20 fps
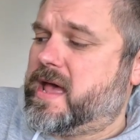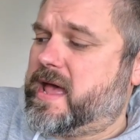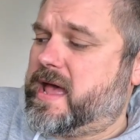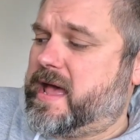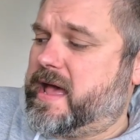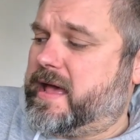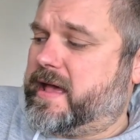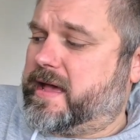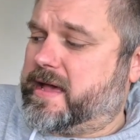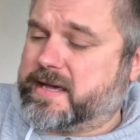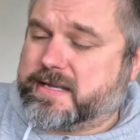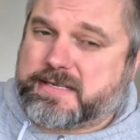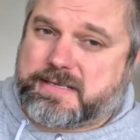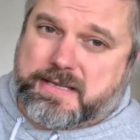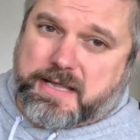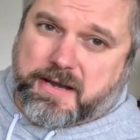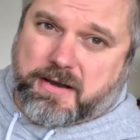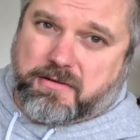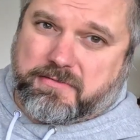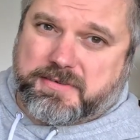AIS
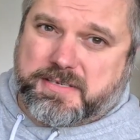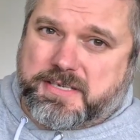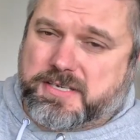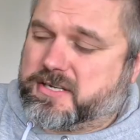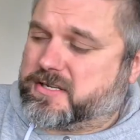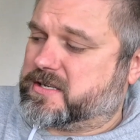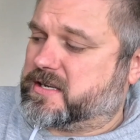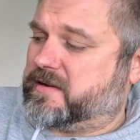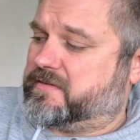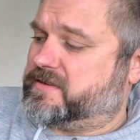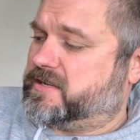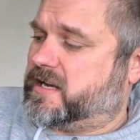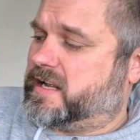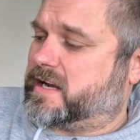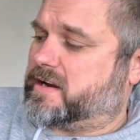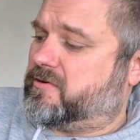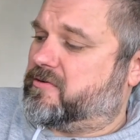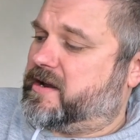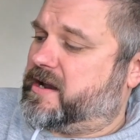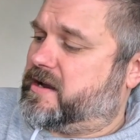then obviously just gives you
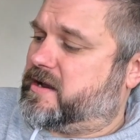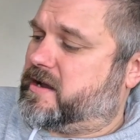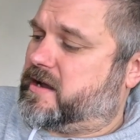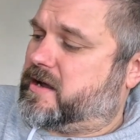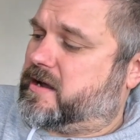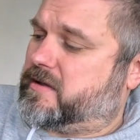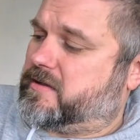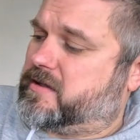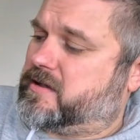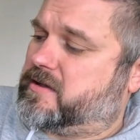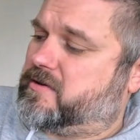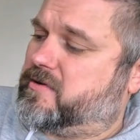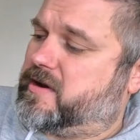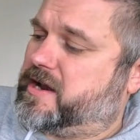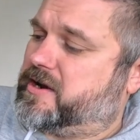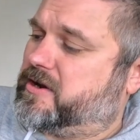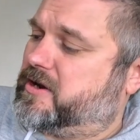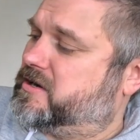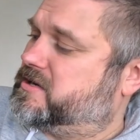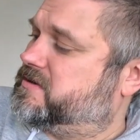like the
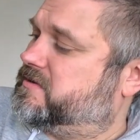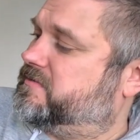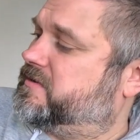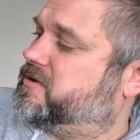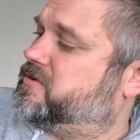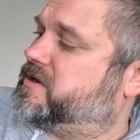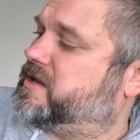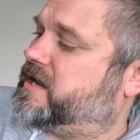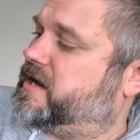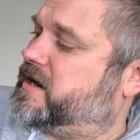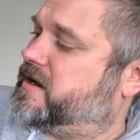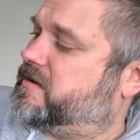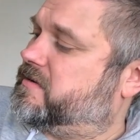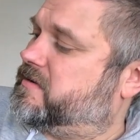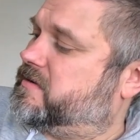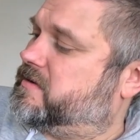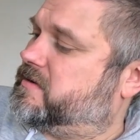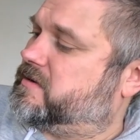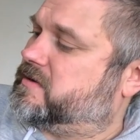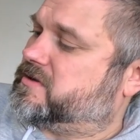radar. So if we go to there,
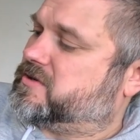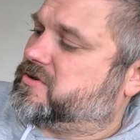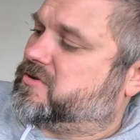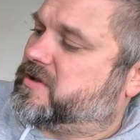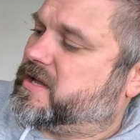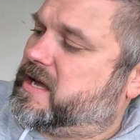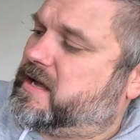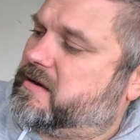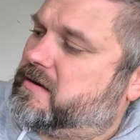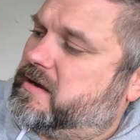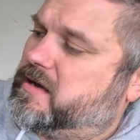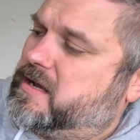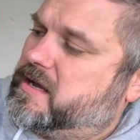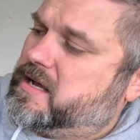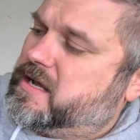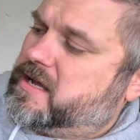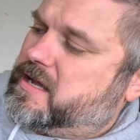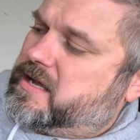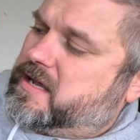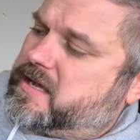show that.
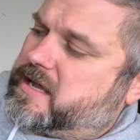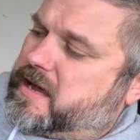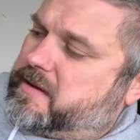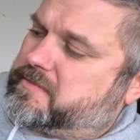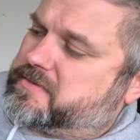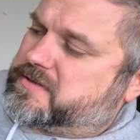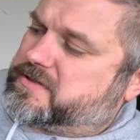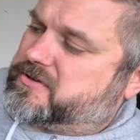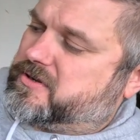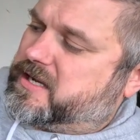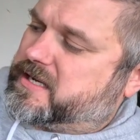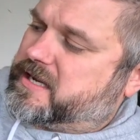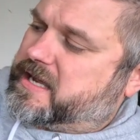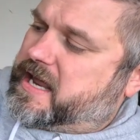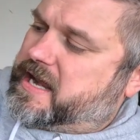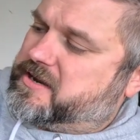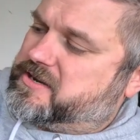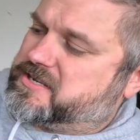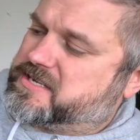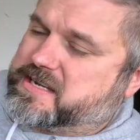Yeah, so that
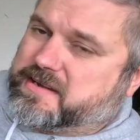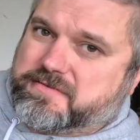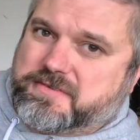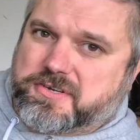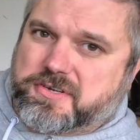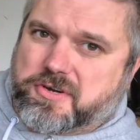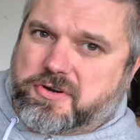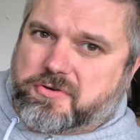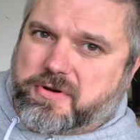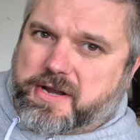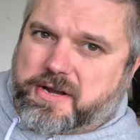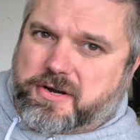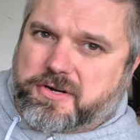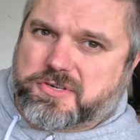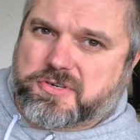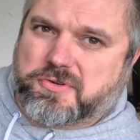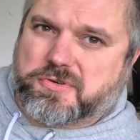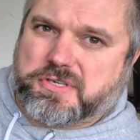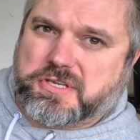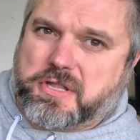kind of just gives you your radar,
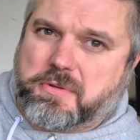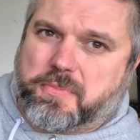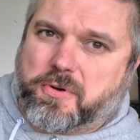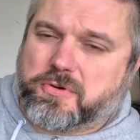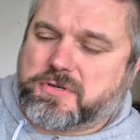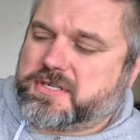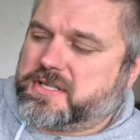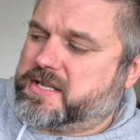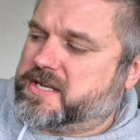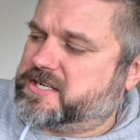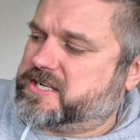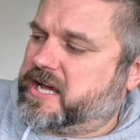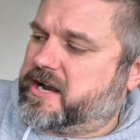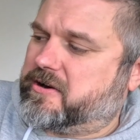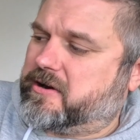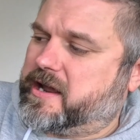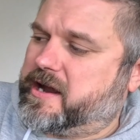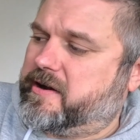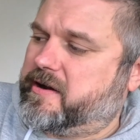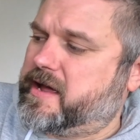shows you the boats in the
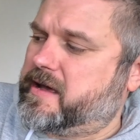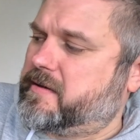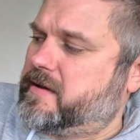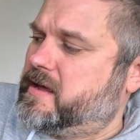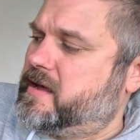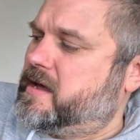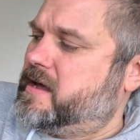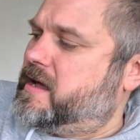general area.